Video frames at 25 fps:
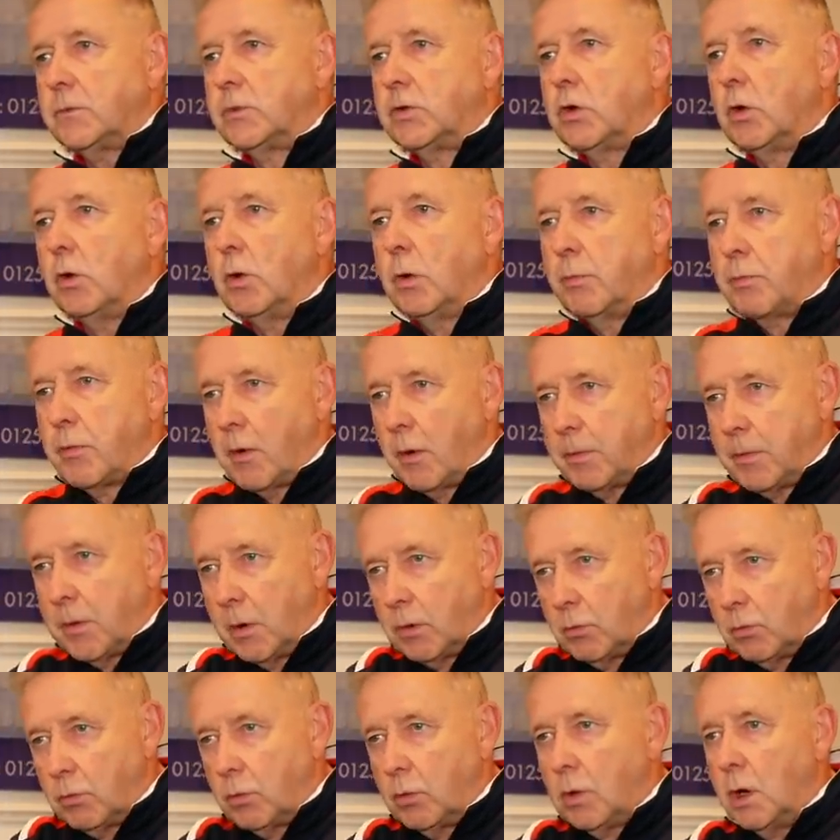do a
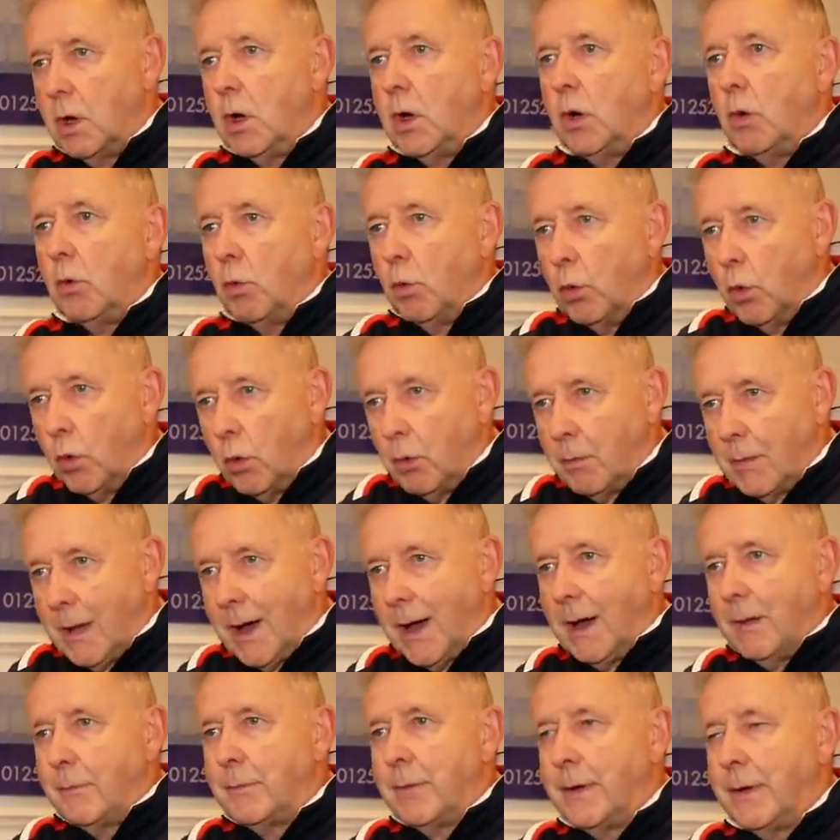proper warm
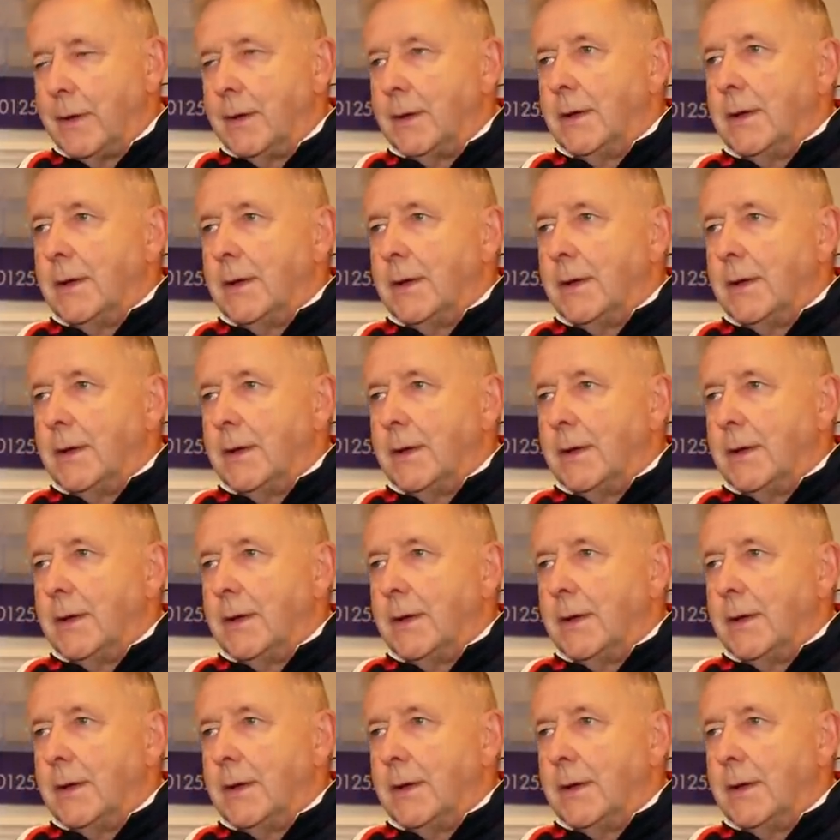up,